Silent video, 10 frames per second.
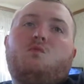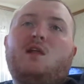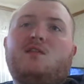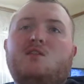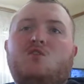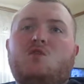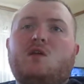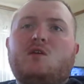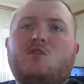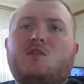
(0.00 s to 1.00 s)
Wellesley, so
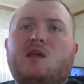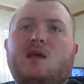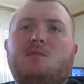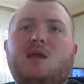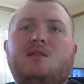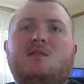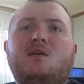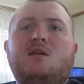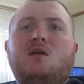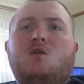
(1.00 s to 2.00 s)
trust extra time. And
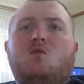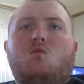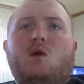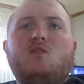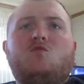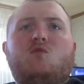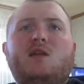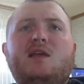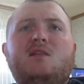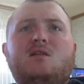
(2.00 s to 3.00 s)

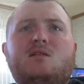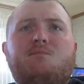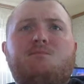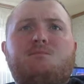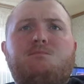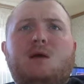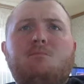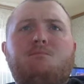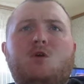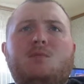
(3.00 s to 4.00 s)
120
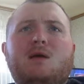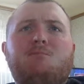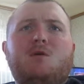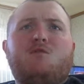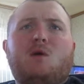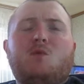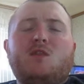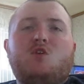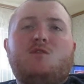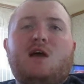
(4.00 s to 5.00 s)
bumper to bumper from
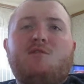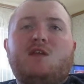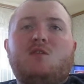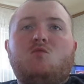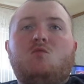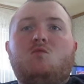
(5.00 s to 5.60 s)
135 and